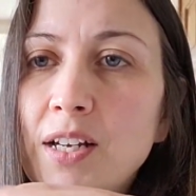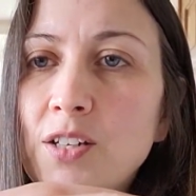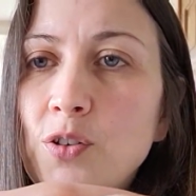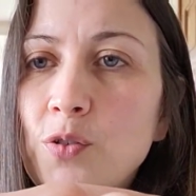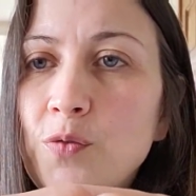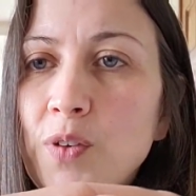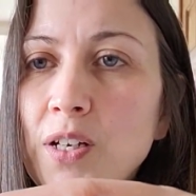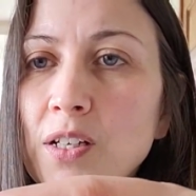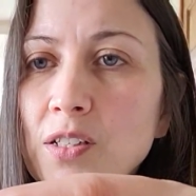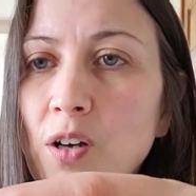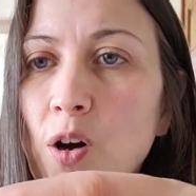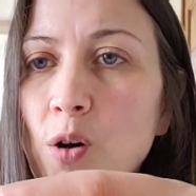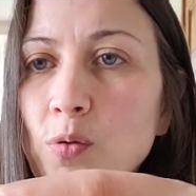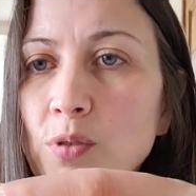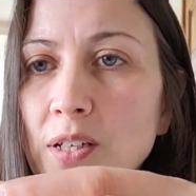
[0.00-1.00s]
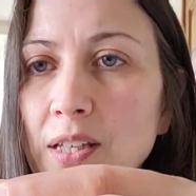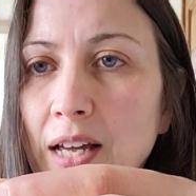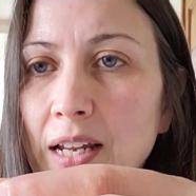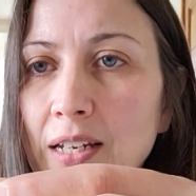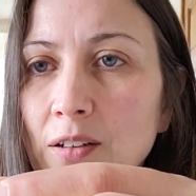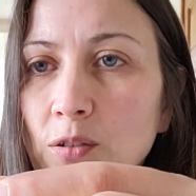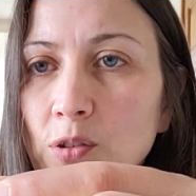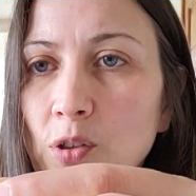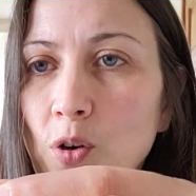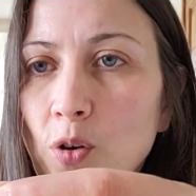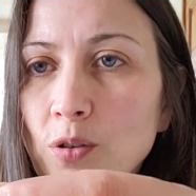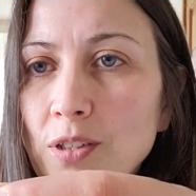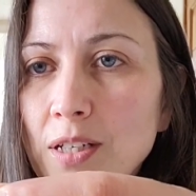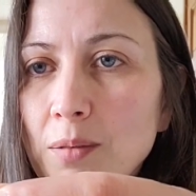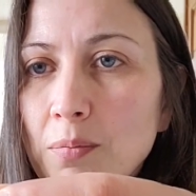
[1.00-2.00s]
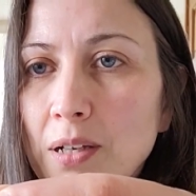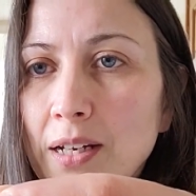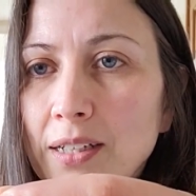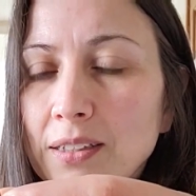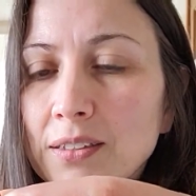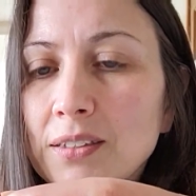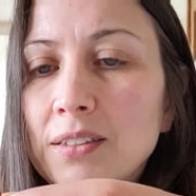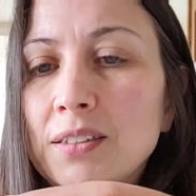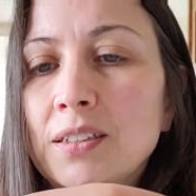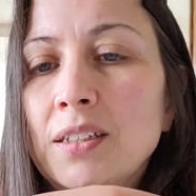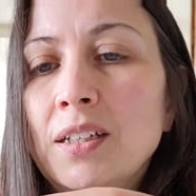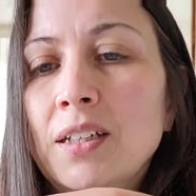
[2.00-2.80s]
and your fingers are holding that little knot in place.